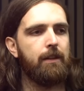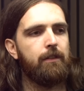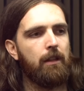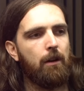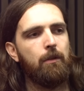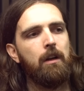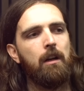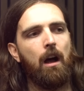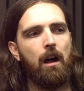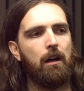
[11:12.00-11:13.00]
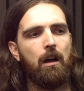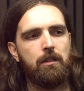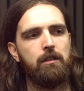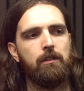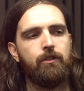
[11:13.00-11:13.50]
even though
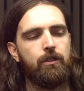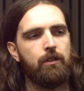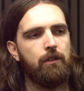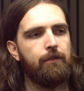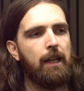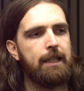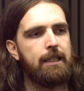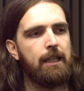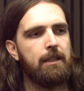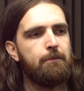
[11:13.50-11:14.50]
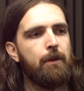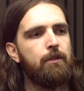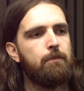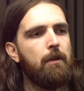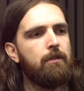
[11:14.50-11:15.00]
Arsenal just sort of lace City's
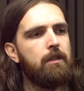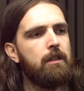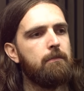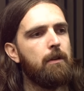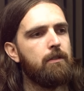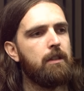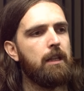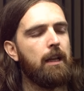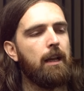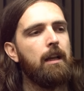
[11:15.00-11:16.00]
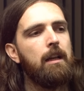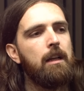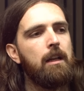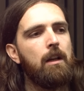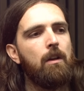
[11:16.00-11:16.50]
boots most of the, most of the year.
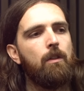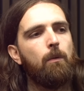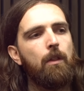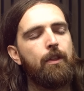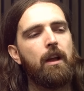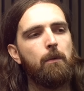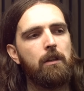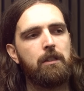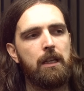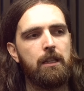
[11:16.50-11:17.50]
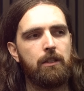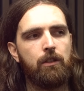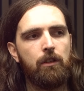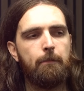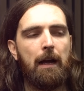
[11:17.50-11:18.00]
The one thing I will say that's
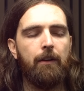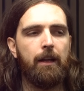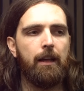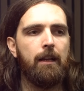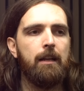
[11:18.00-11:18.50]
good about it,